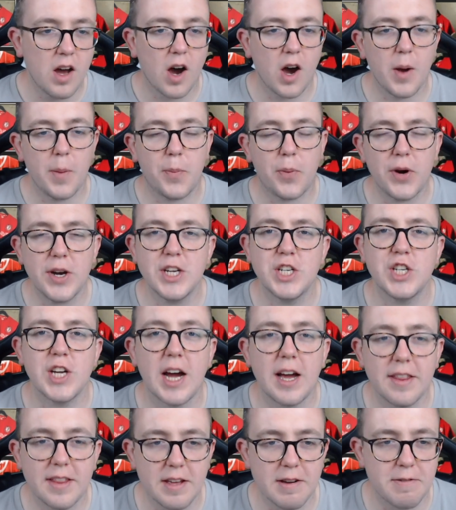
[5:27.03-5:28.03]
I
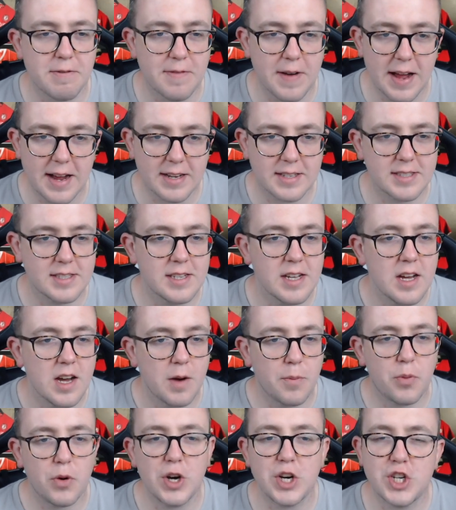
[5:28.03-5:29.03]
appreciate the effects,
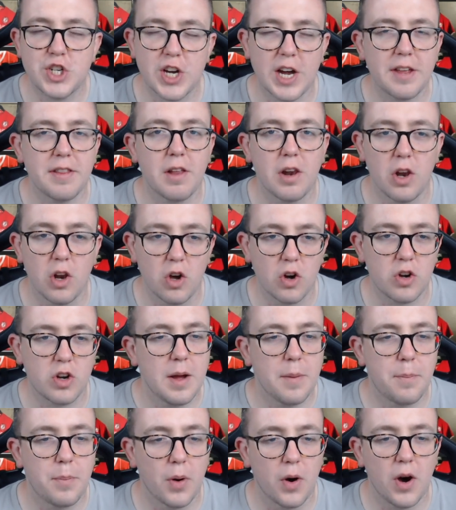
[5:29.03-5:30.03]
appreciate the look,
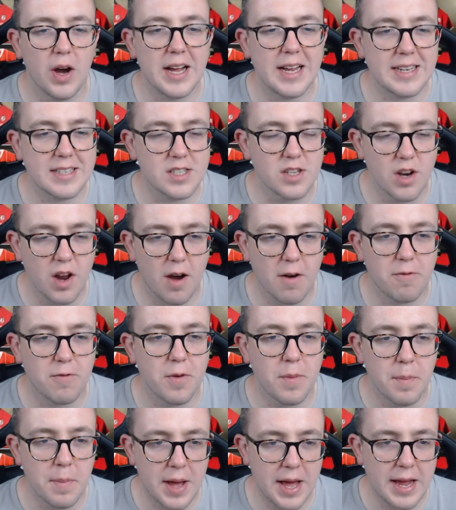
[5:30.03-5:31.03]
but it's not
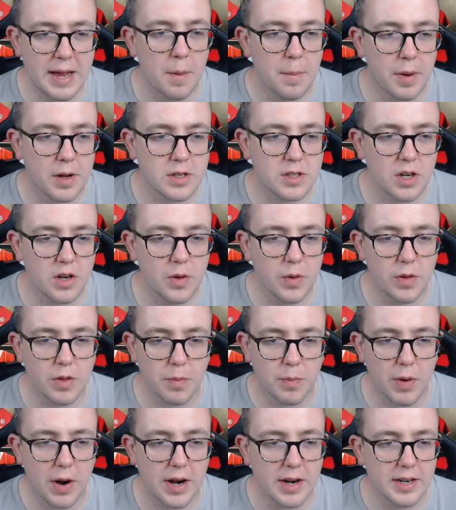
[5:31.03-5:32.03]
for me. I don't know who
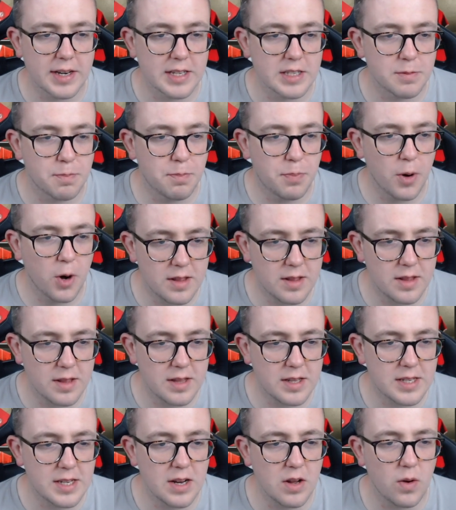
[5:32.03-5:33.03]
the brand is, but
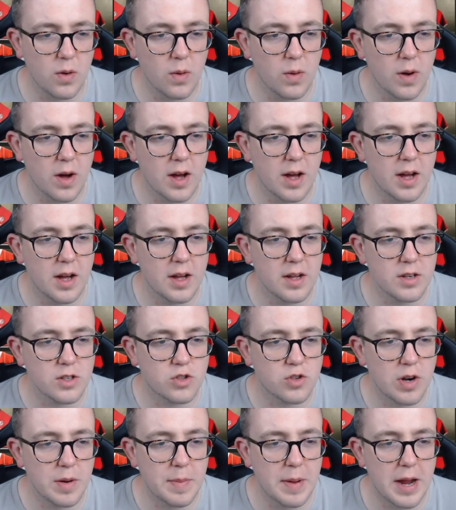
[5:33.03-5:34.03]
this little
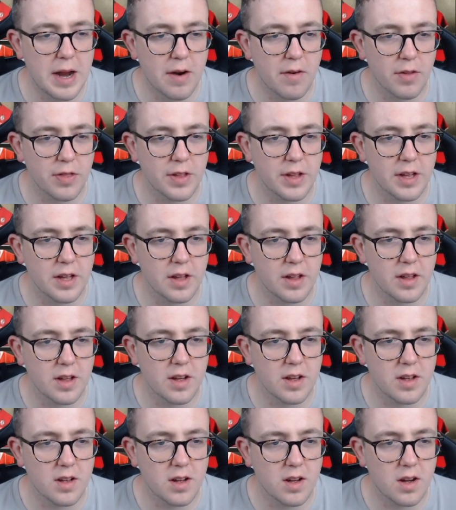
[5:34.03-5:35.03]
trim here on
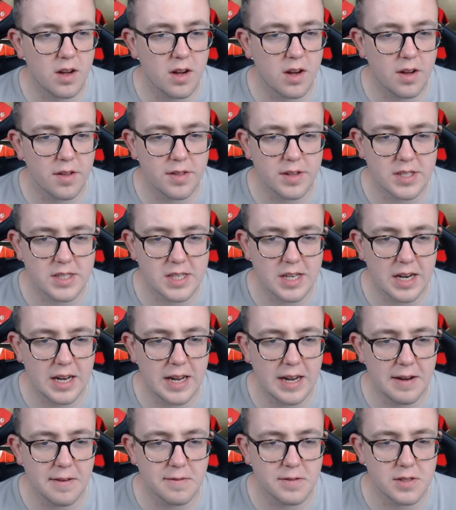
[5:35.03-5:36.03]
the
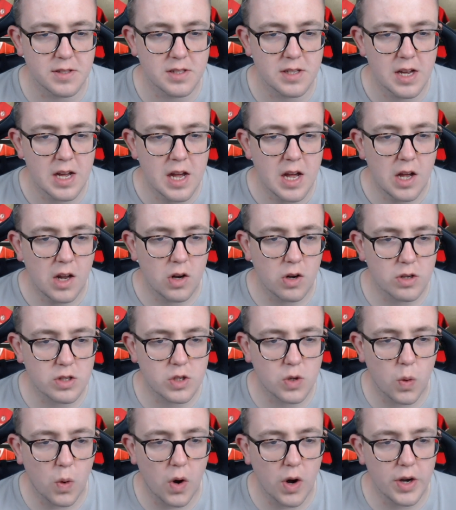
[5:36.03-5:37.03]
sleeves
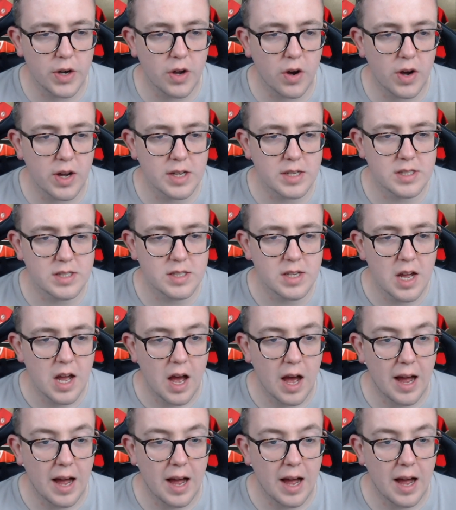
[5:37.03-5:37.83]
looks quite nice.